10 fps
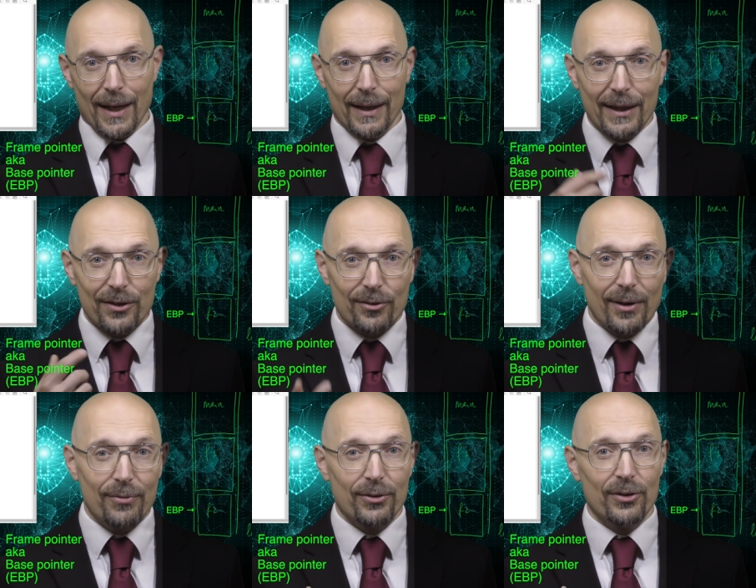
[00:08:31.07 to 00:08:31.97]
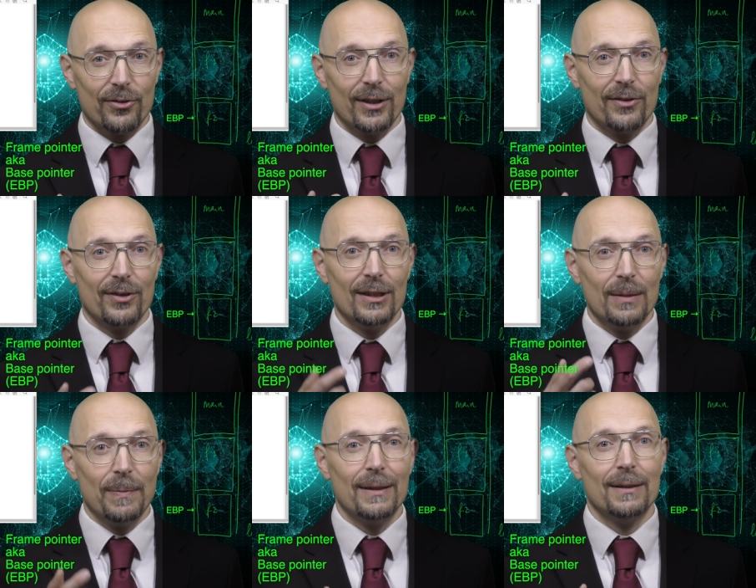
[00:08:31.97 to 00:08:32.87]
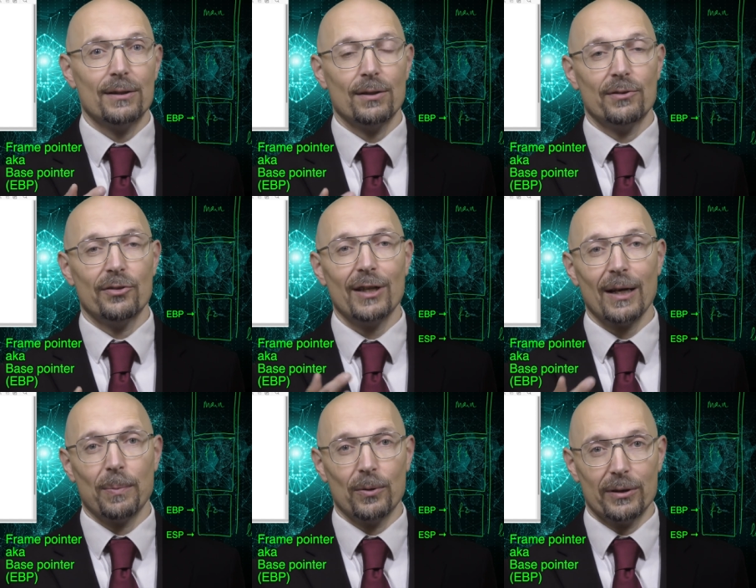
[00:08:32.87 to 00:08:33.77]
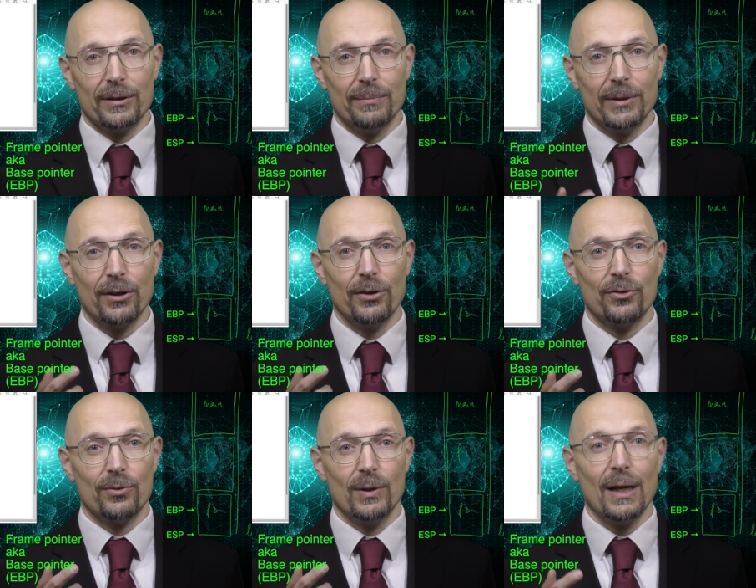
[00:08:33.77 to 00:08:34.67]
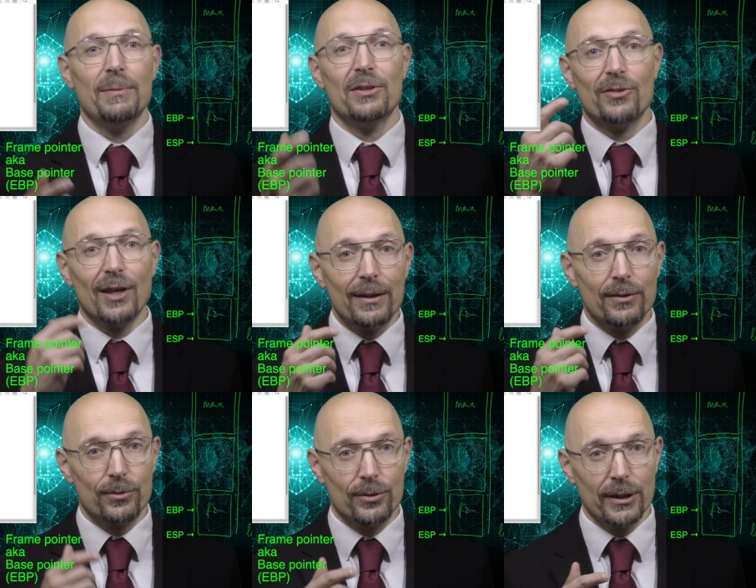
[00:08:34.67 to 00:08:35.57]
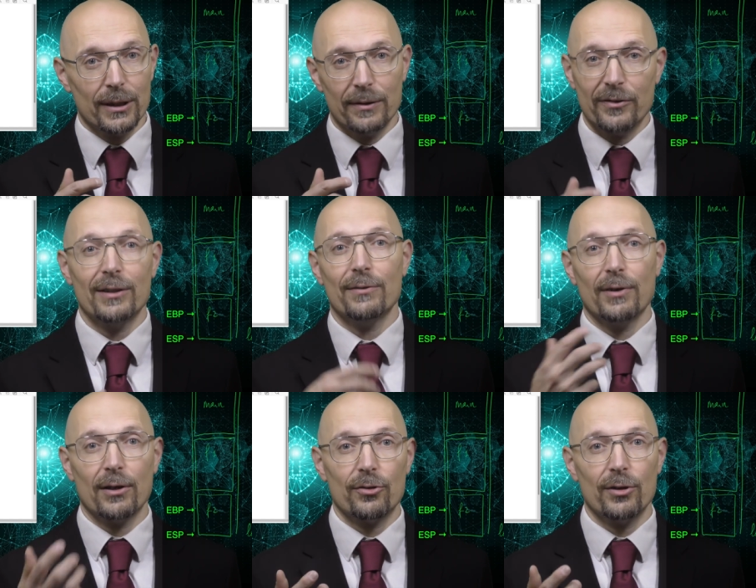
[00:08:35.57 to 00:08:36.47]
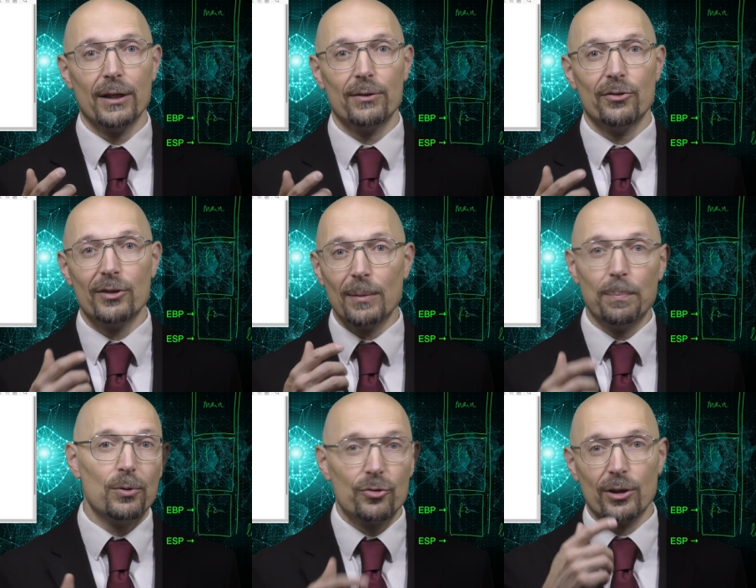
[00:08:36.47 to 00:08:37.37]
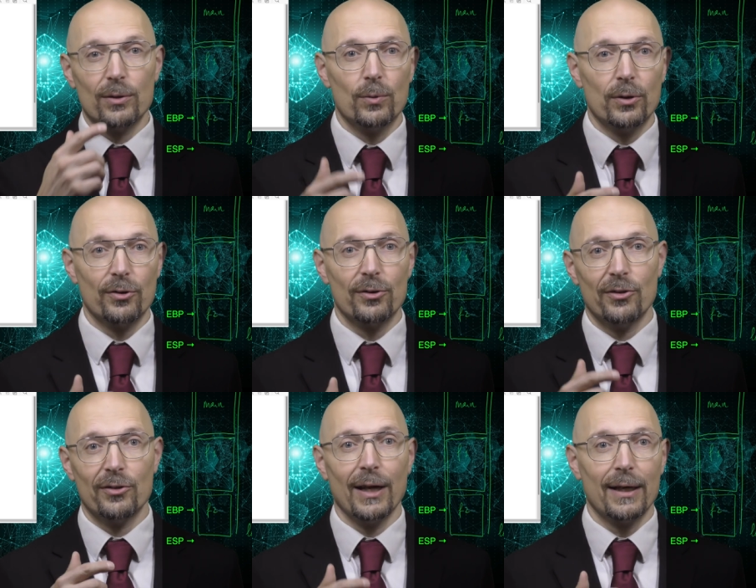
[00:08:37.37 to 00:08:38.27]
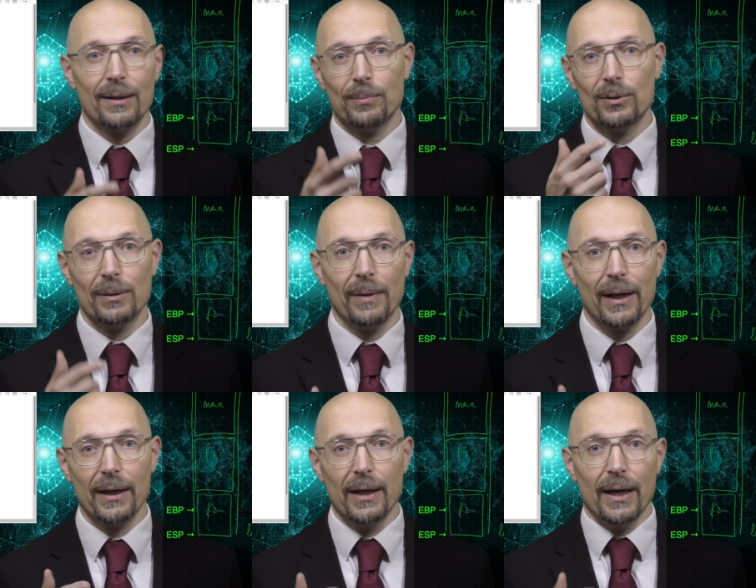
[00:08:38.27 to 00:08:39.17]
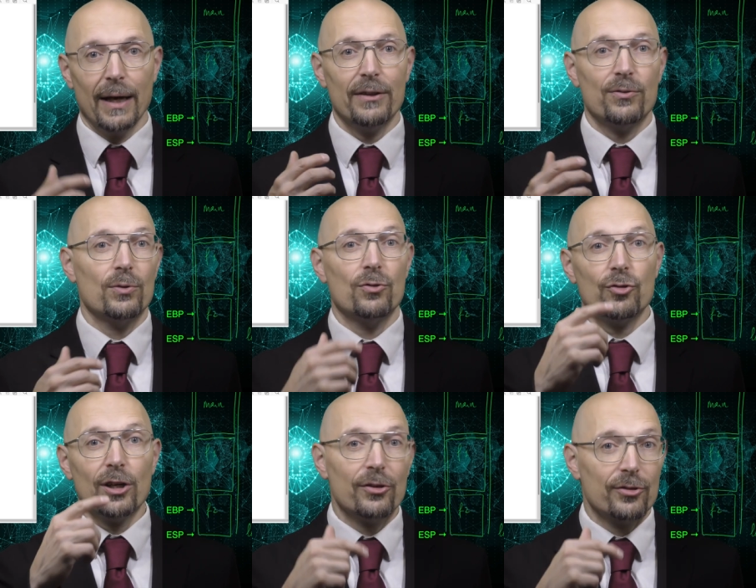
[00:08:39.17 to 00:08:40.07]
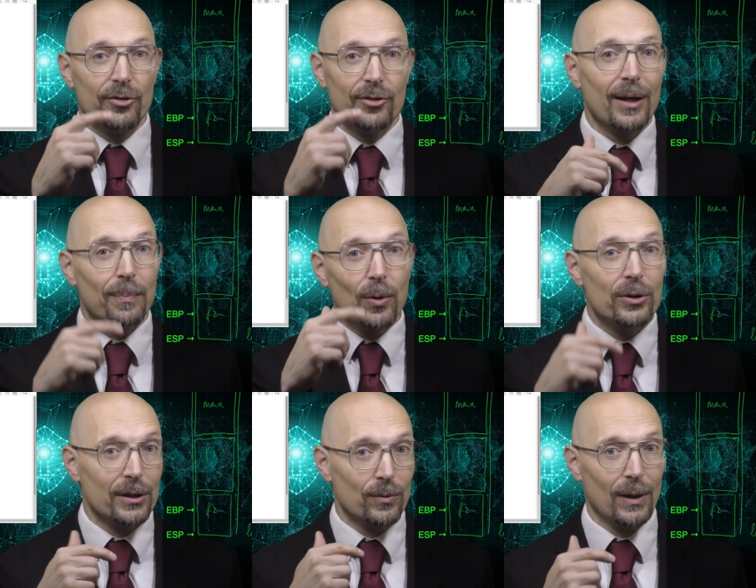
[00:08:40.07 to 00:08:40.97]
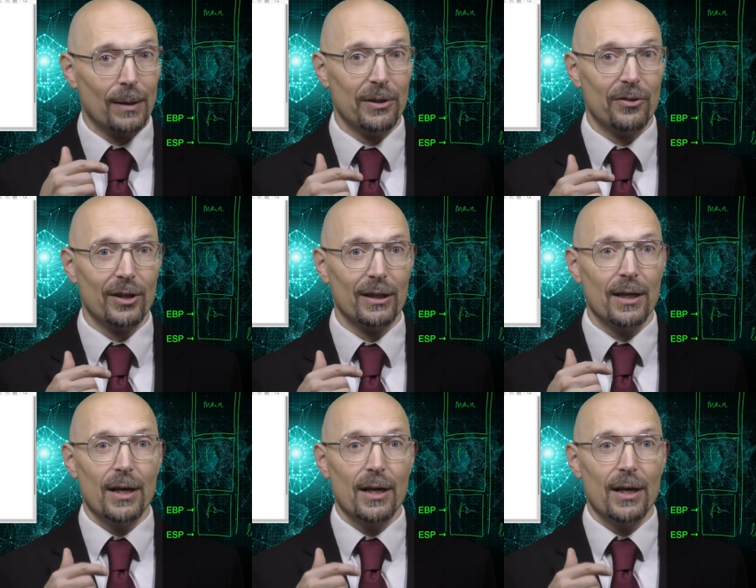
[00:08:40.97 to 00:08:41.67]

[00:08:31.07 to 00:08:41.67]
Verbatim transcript: And that's a reference that's independent of the stack pointer, because when I'm inside the routine, inside the function, I could still push other words on the stack and pull them back, and this would change the stack pointer while I'm inside.